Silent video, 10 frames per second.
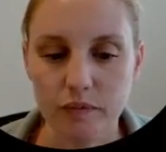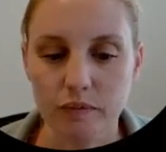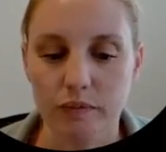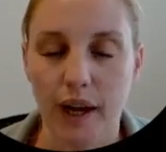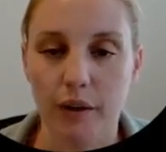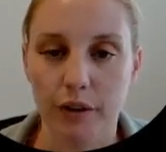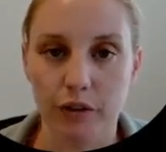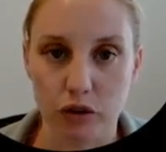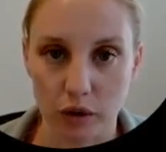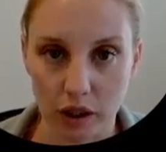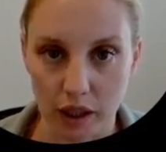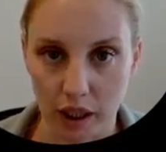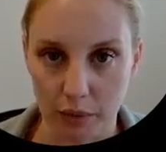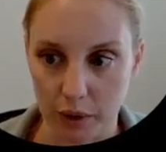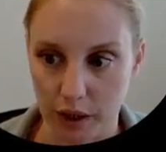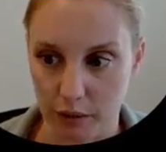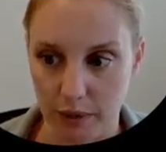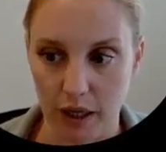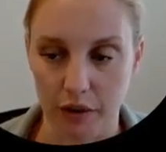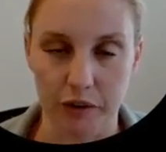Now there's a shortcut with your
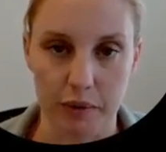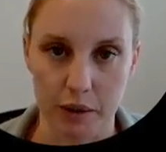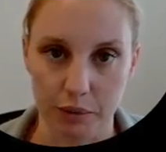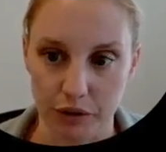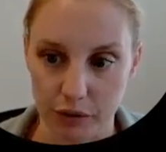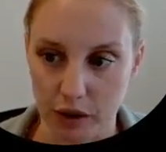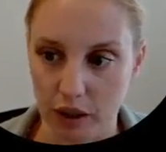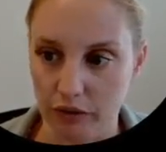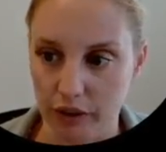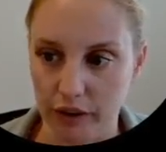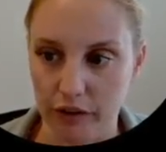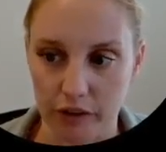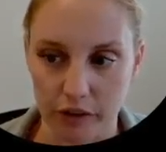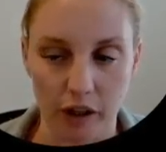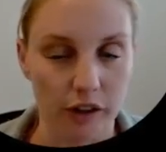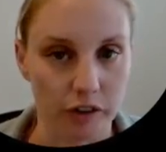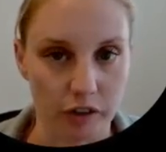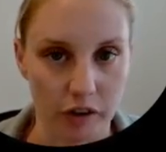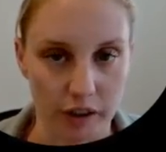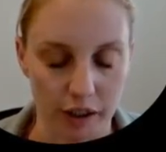mouse to be able to do all of this, so you're not just
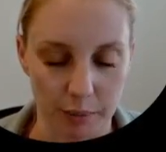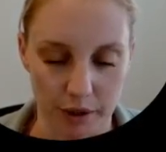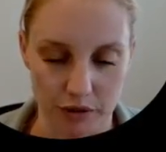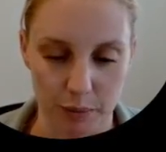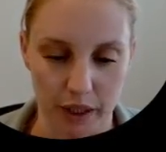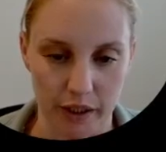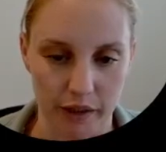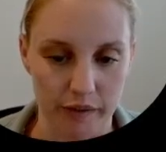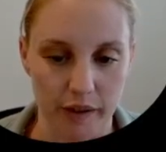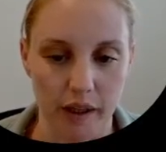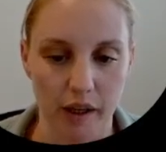clicking a bunch of buttons.